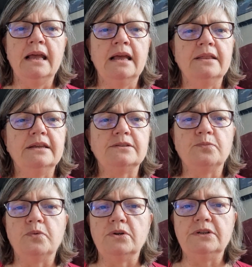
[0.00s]
This
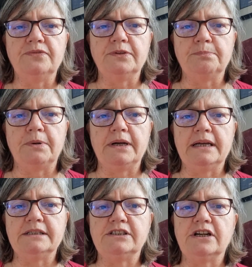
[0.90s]
wonderful
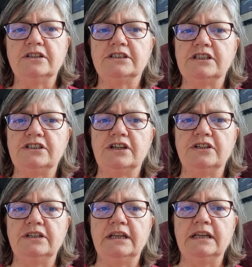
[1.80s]
prayer charts a
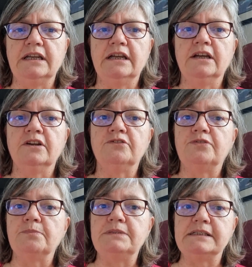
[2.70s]
journey
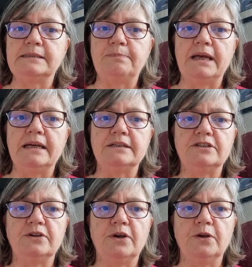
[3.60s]
from despair
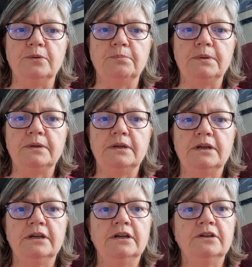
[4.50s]
to hope.
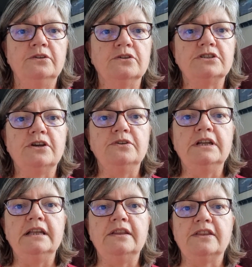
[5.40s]
Not
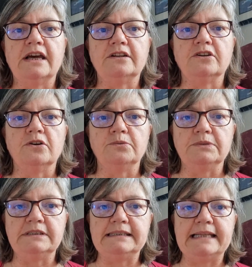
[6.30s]
only that God
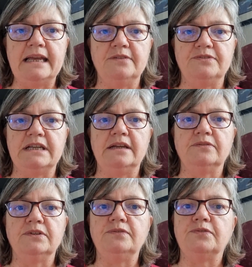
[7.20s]
will save
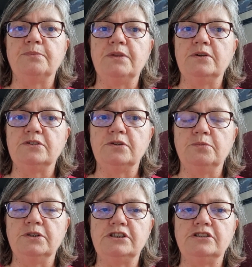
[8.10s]
David from those who
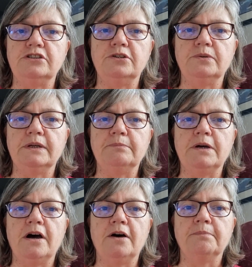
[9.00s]
wish to do him
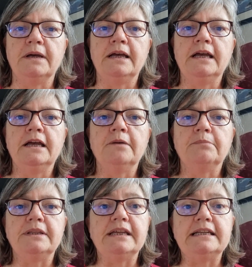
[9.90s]
harm,
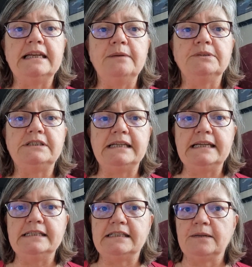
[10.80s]
but that he will
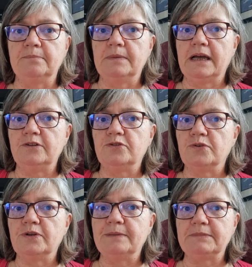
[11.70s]
teach him and
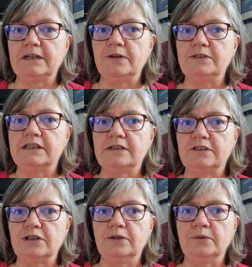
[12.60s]
draw him closer
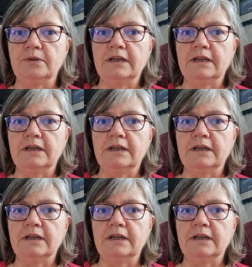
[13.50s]
too,